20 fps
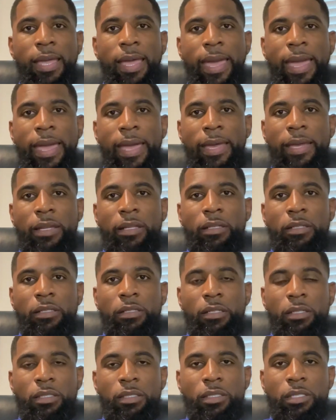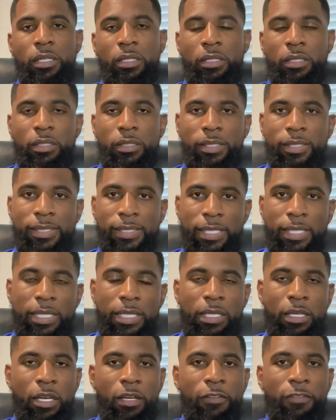and to
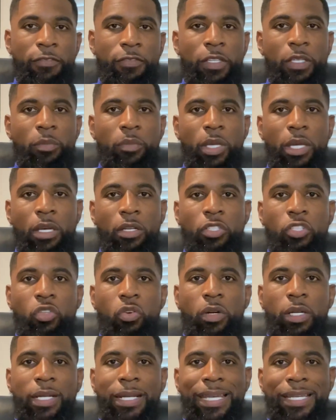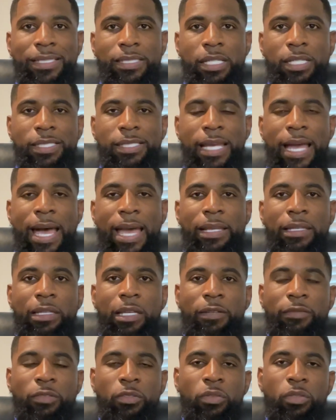see a female doing it at such a high
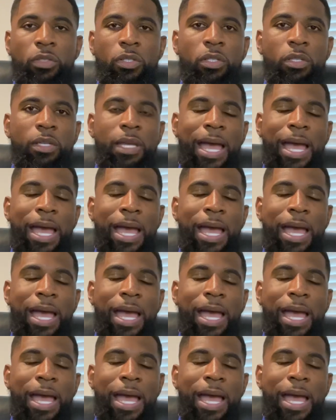level,